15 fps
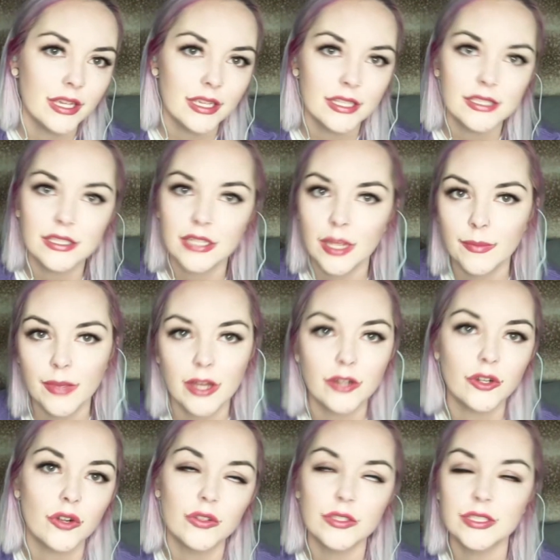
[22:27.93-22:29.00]
because come on
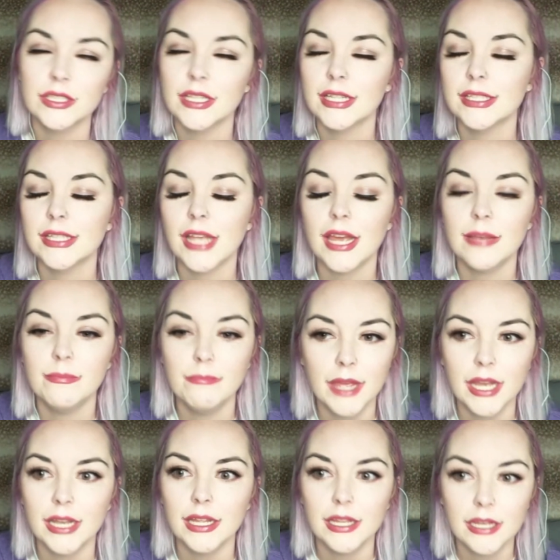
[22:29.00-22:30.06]
girls, let's
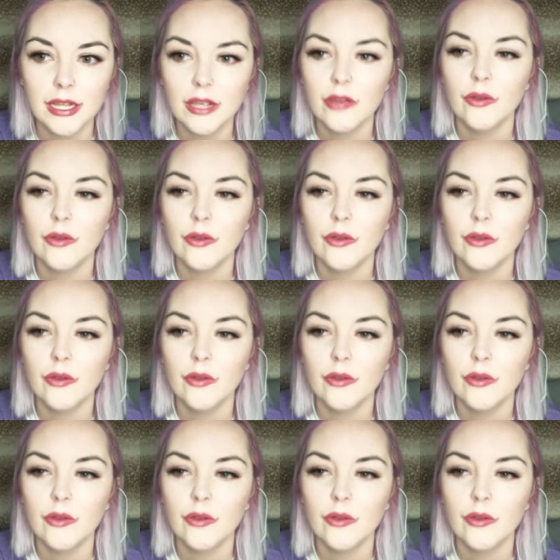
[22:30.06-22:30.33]
admit it,